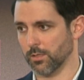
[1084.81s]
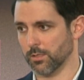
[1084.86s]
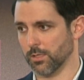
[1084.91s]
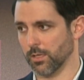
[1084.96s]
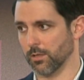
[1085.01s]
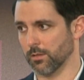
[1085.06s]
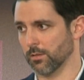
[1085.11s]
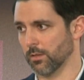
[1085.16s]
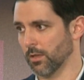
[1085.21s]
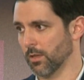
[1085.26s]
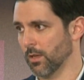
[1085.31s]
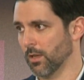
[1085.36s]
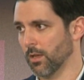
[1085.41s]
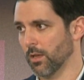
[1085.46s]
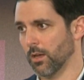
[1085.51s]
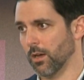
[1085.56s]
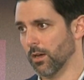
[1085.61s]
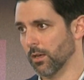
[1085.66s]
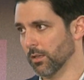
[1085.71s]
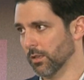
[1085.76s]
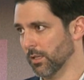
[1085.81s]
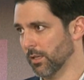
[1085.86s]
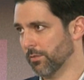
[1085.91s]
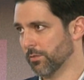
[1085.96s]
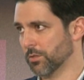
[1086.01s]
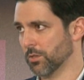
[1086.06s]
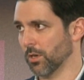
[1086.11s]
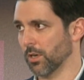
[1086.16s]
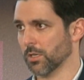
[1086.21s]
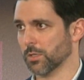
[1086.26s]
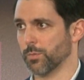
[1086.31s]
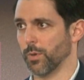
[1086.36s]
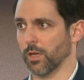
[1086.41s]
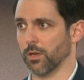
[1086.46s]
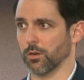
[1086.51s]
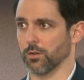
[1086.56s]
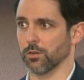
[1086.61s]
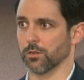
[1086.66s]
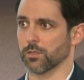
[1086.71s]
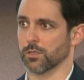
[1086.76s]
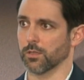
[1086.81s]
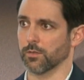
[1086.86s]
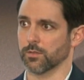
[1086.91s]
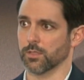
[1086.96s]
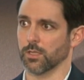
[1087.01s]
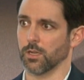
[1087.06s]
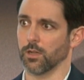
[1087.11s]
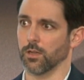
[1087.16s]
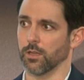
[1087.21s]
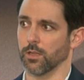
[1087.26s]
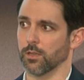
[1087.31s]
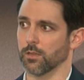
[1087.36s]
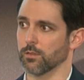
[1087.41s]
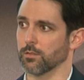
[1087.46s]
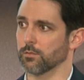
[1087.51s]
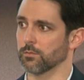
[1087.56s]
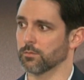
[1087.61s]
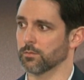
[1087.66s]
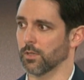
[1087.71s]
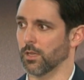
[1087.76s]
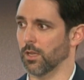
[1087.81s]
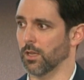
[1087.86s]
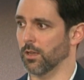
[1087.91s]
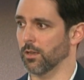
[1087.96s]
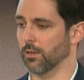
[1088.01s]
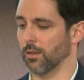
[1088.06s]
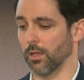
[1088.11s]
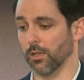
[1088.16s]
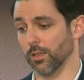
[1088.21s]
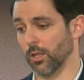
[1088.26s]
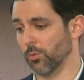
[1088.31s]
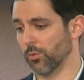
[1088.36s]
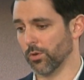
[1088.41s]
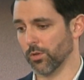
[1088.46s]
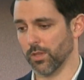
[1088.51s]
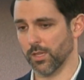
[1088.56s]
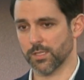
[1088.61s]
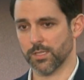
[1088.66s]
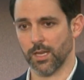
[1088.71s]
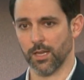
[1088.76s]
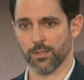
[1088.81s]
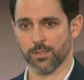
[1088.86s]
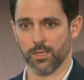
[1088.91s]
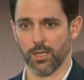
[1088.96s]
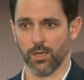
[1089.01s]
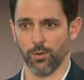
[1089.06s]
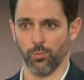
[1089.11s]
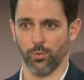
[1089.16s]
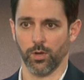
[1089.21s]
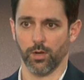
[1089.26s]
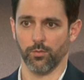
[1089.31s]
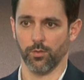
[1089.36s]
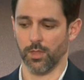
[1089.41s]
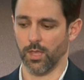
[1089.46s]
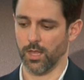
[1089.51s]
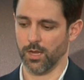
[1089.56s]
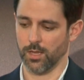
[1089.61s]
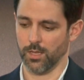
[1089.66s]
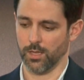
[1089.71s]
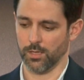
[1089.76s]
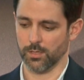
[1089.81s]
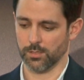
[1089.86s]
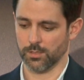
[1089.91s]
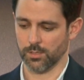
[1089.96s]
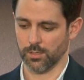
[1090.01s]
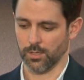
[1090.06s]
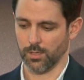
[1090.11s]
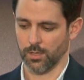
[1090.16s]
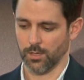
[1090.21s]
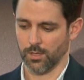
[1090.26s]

Is it on lift trucks, pickers? Is it on a loader that's outside? Whatever that is.